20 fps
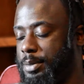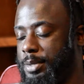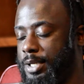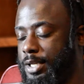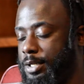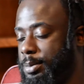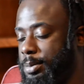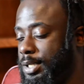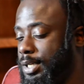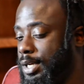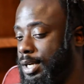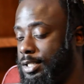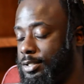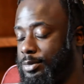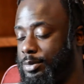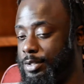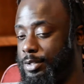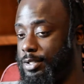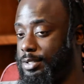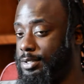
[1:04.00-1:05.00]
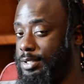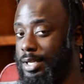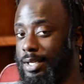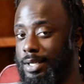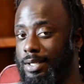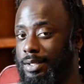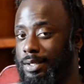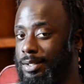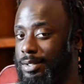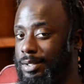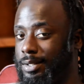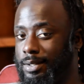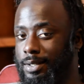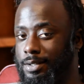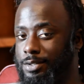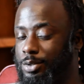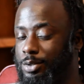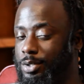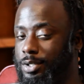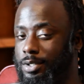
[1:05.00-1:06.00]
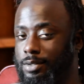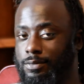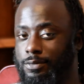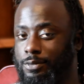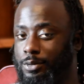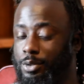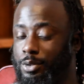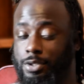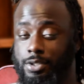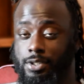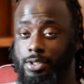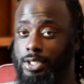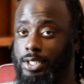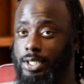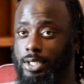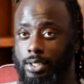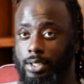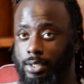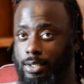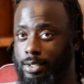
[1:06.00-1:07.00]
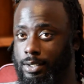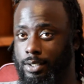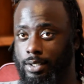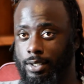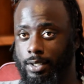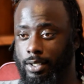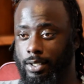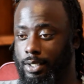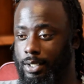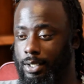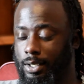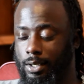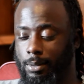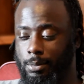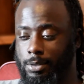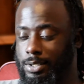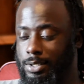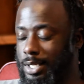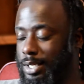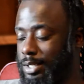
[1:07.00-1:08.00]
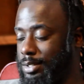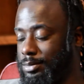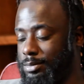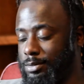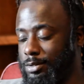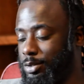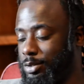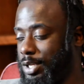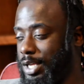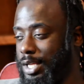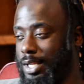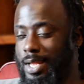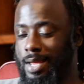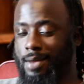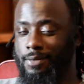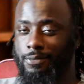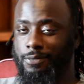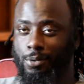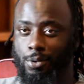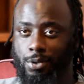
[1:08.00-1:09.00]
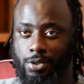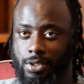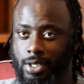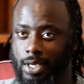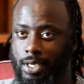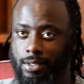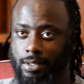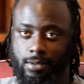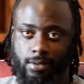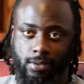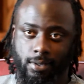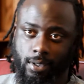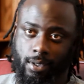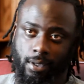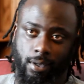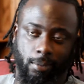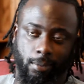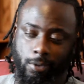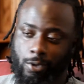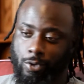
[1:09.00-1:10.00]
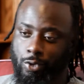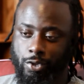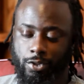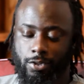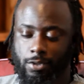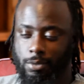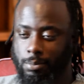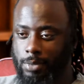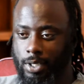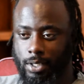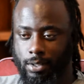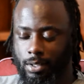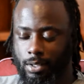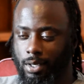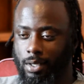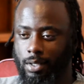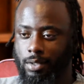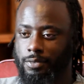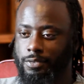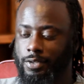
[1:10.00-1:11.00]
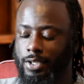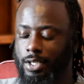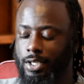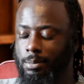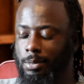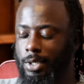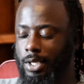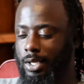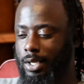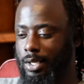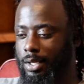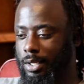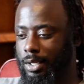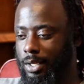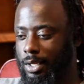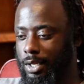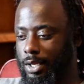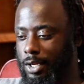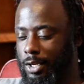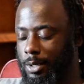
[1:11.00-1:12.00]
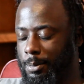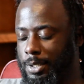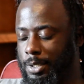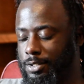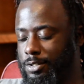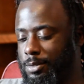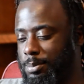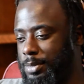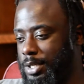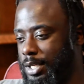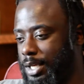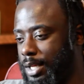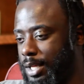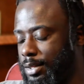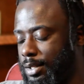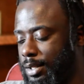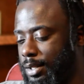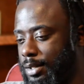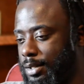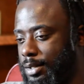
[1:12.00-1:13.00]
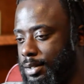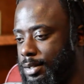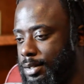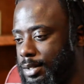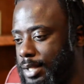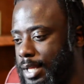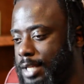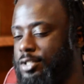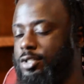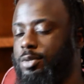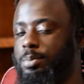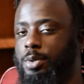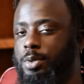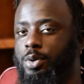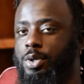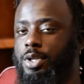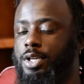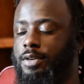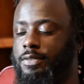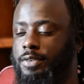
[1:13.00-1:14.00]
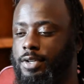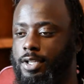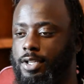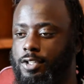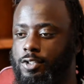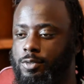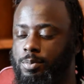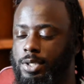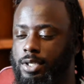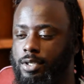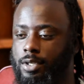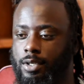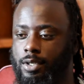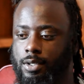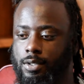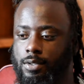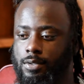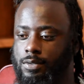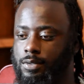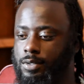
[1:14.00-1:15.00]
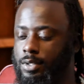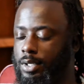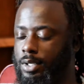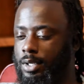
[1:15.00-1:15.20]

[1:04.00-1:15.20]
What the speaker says: I'm being completely honest with you, it's not anything that you can foresee. It's not, you can't have foresight and say, I'm going to make the Hall of Fame. And to me, I think that's the beauty of it, is because